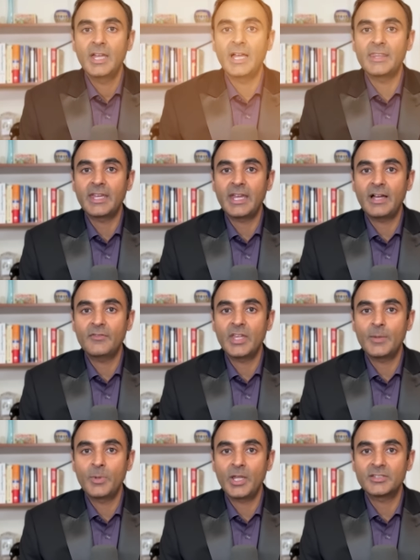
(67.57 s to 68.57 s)
and they have
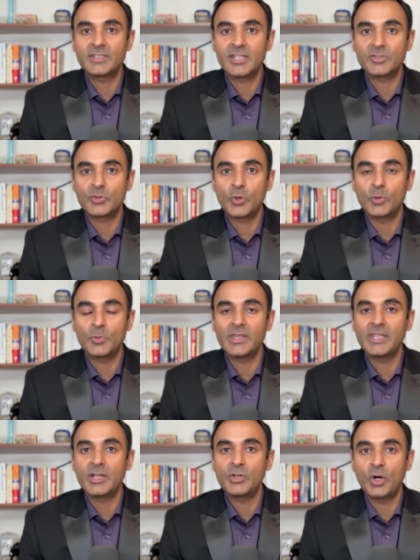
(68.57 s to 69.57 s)
their blood test drawn when
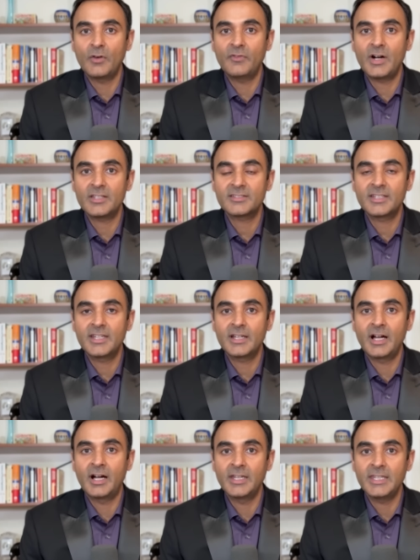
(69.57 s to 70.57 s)
they're not fasting,
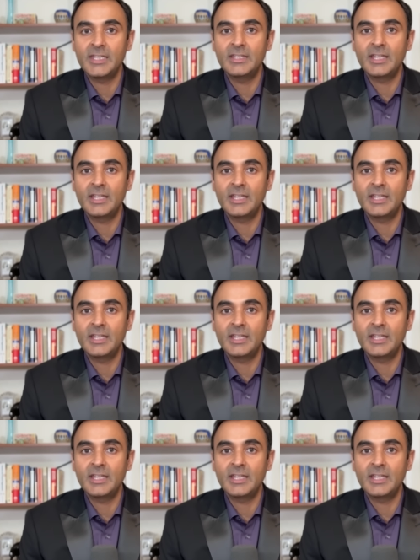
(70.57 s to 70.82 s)
i.e.